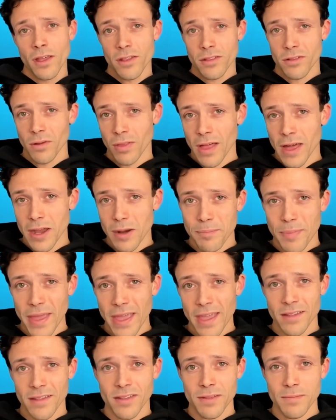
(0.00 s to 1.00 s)
So a lot of
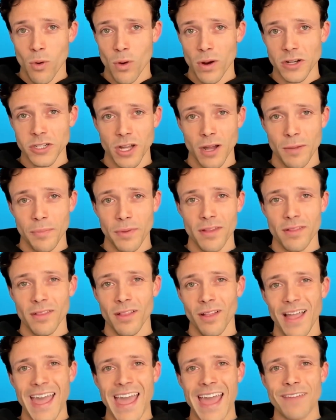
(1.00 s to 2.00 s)
banks and mortgage companies,
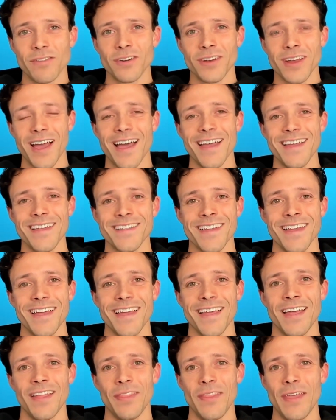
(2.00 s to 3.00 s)
they'll advertise
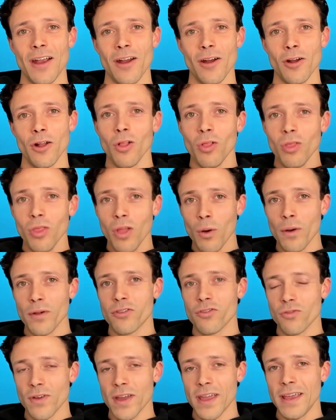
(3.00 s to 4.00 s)
their
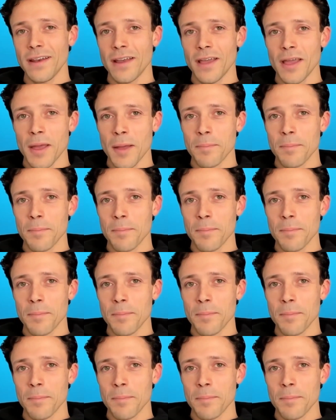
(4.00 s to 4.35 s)
lowest rate,